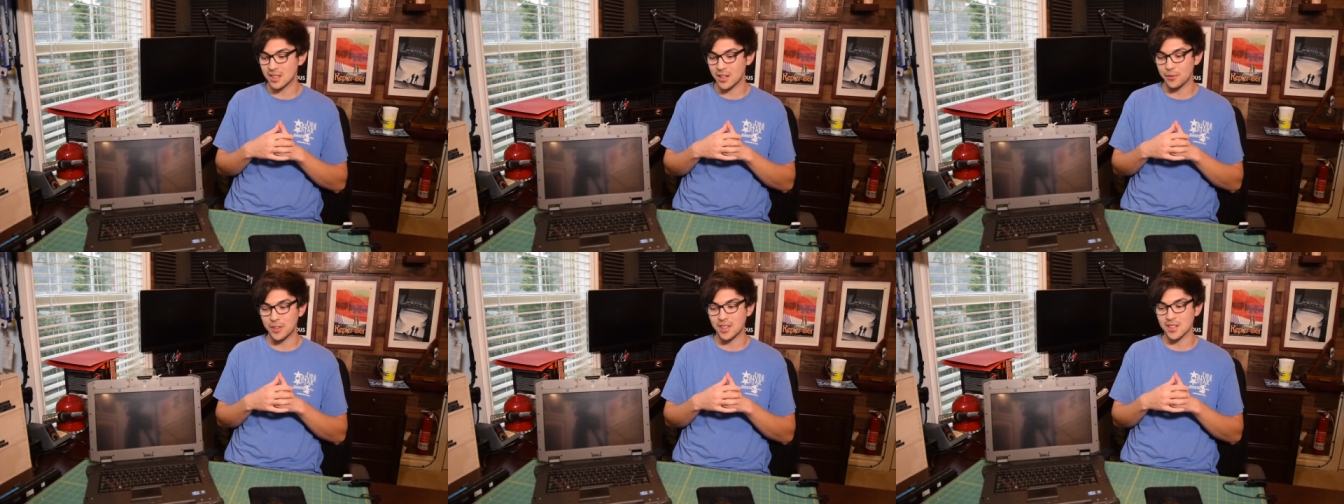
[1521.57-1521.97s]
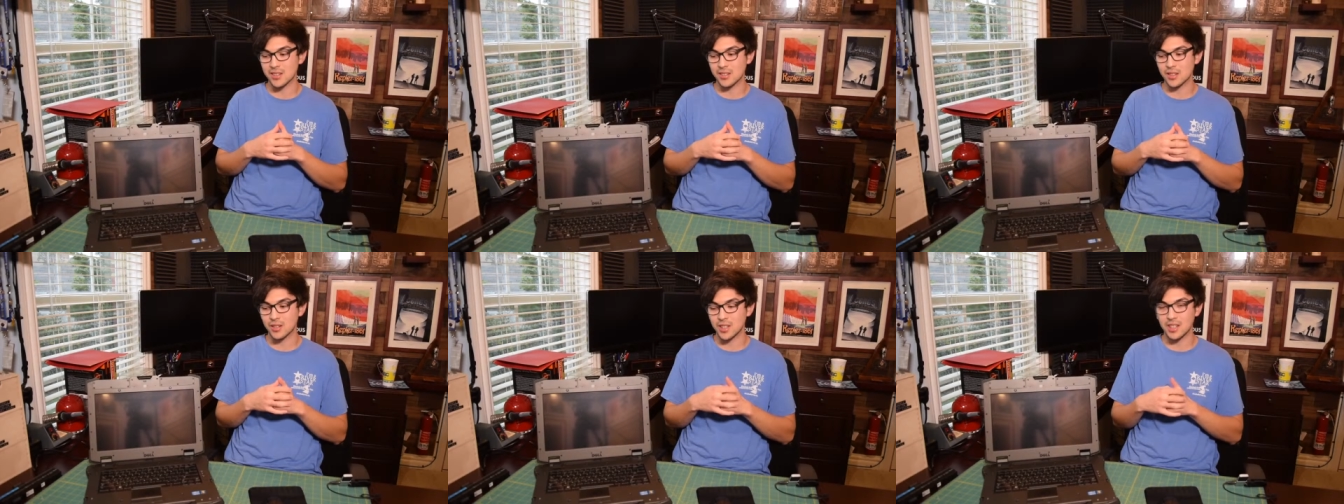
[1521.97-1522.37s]
if it
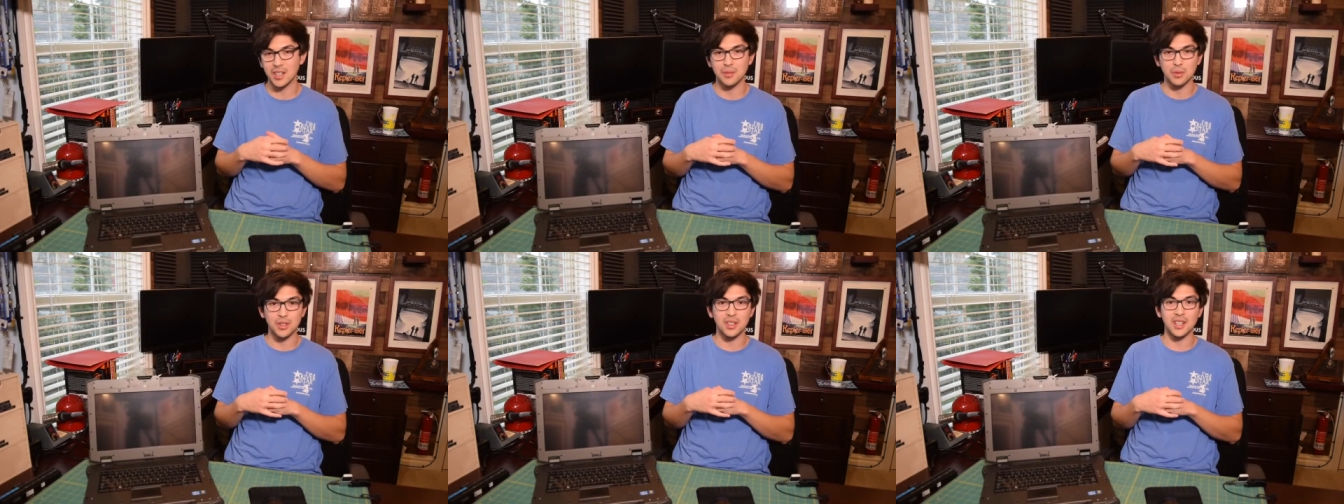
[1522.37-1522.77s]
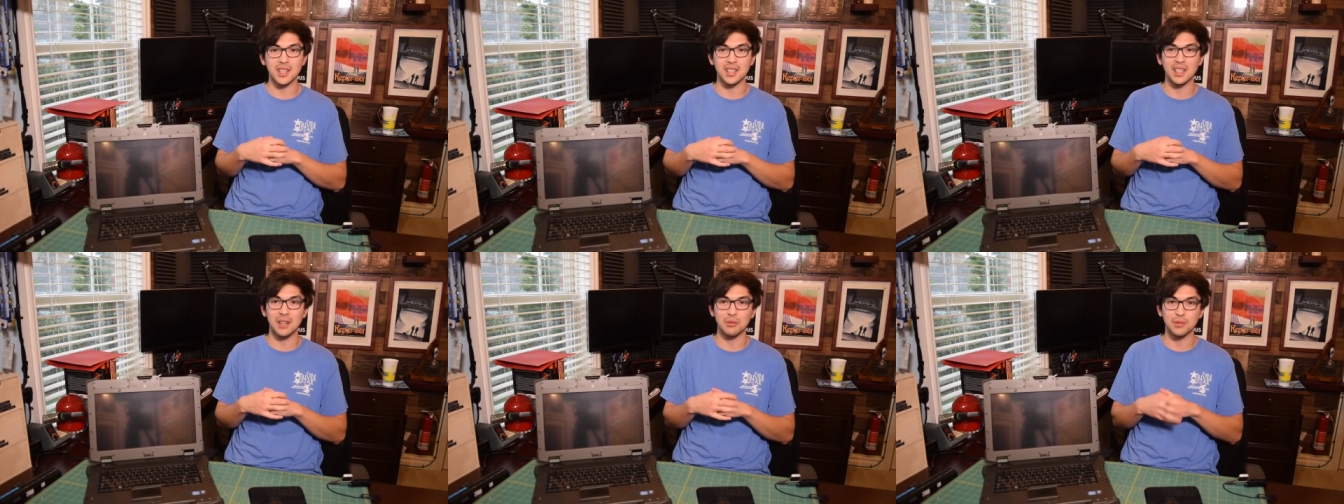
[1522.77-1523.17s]
doesn't turn on, we're not
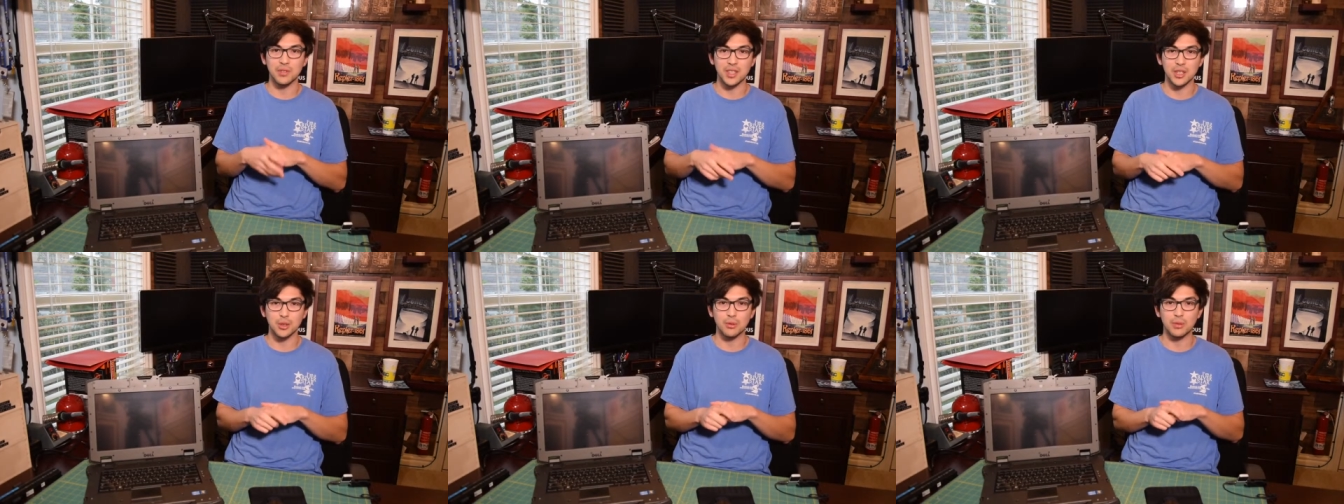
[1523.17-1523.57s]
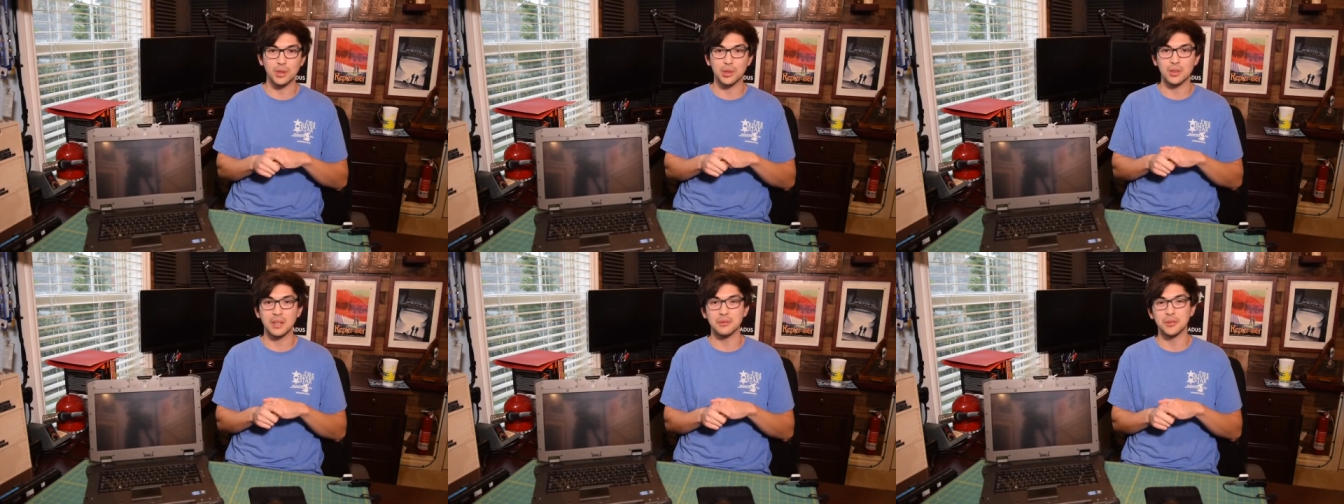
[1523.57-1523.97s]
going to have a video, and if we
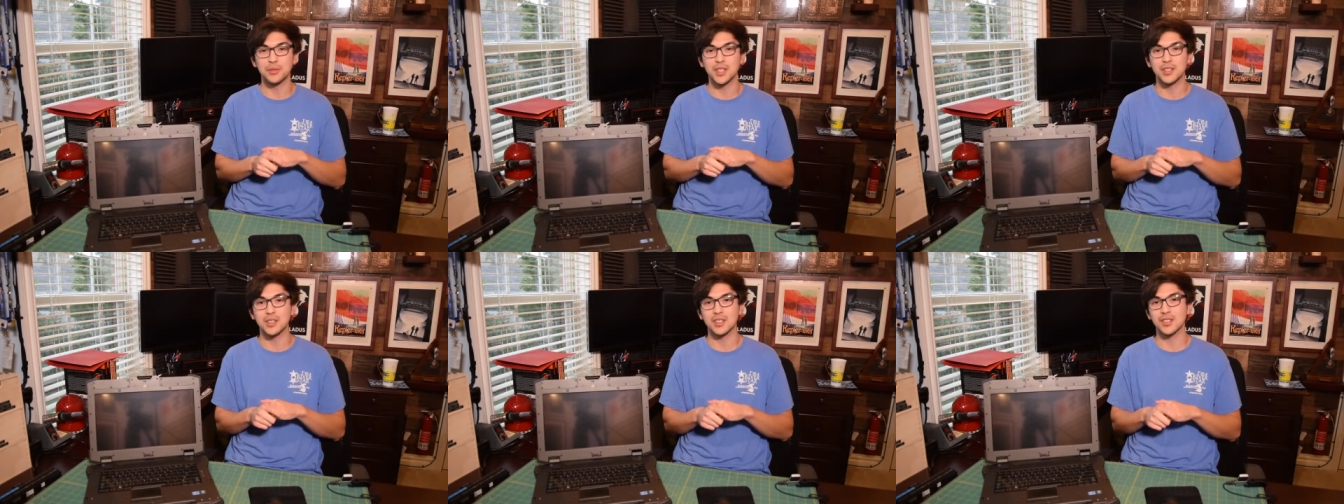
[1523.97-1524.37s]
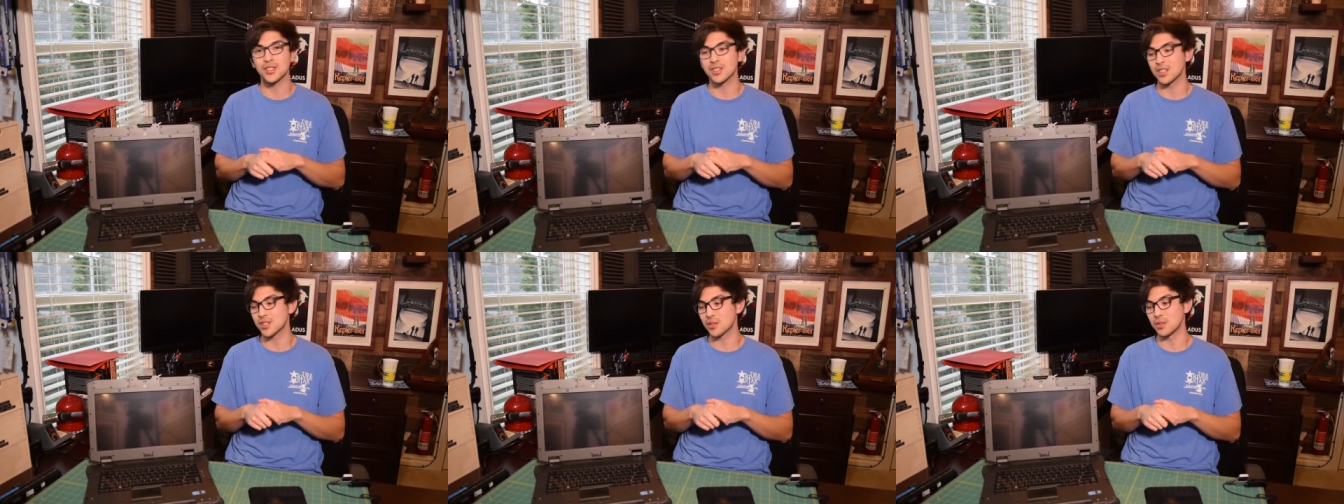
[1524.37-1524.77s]
don't have a video, I
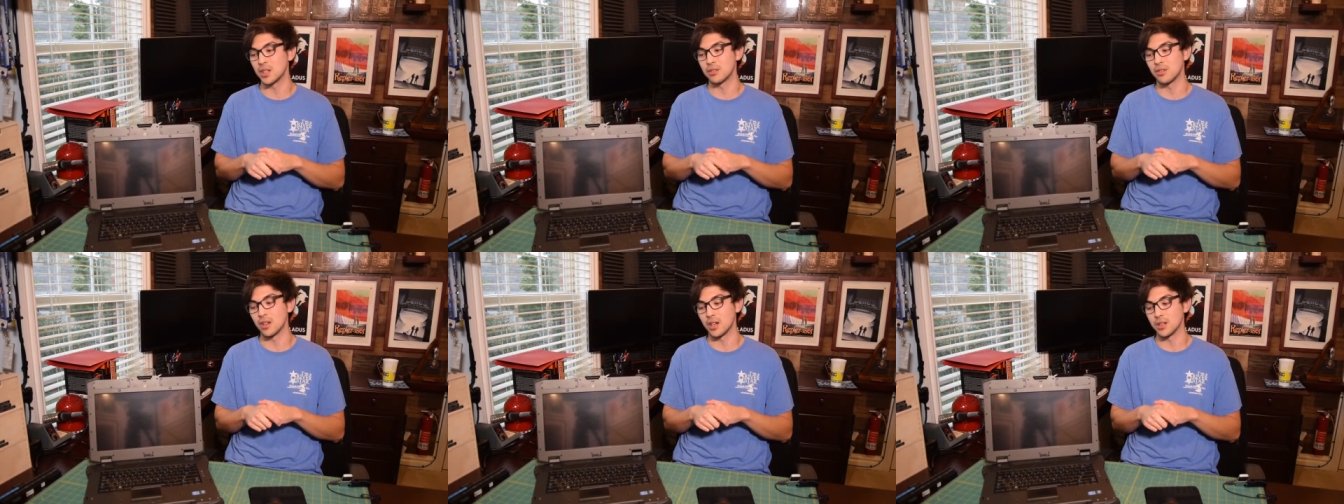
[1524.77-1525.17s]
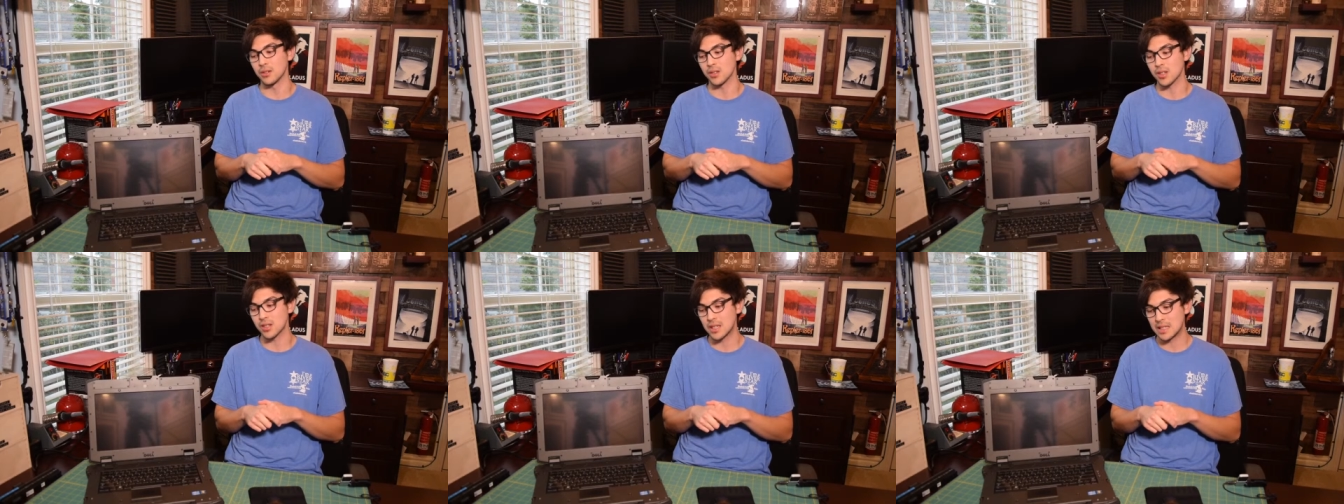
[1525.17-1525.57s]
just lost $300.